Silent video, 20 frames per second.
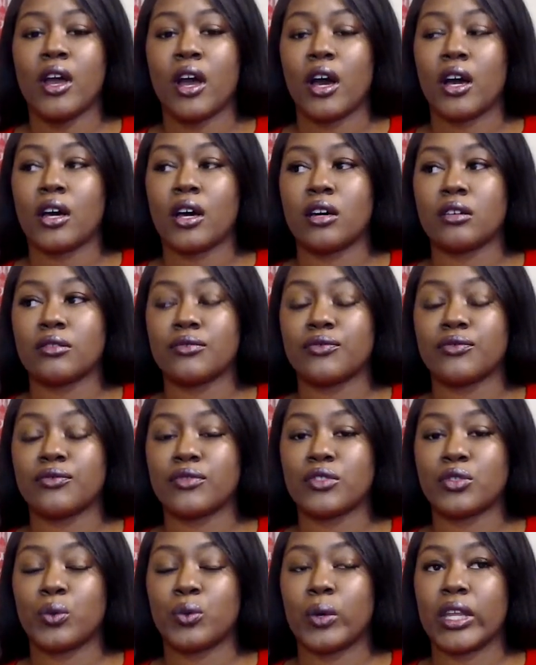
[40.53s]
of
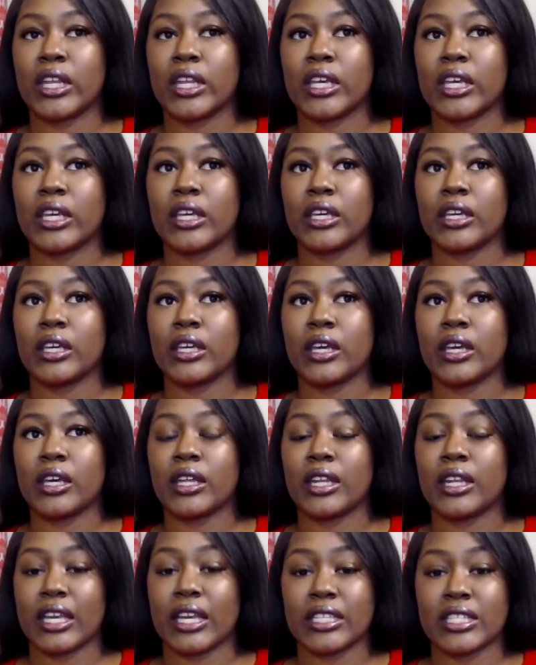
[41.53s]

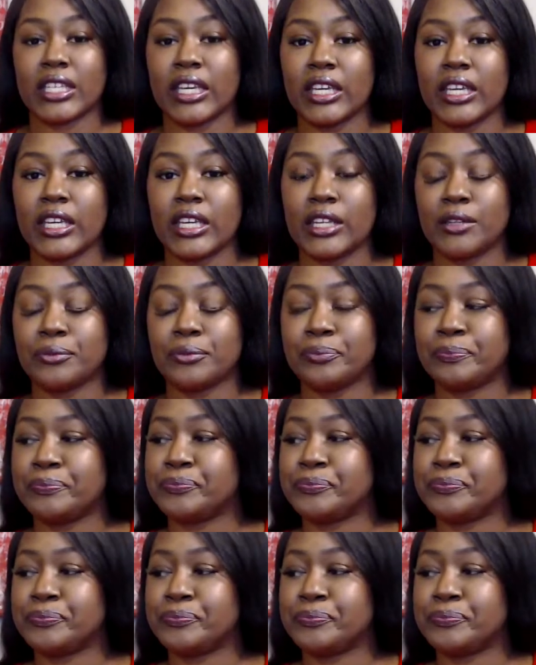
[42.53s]
2019,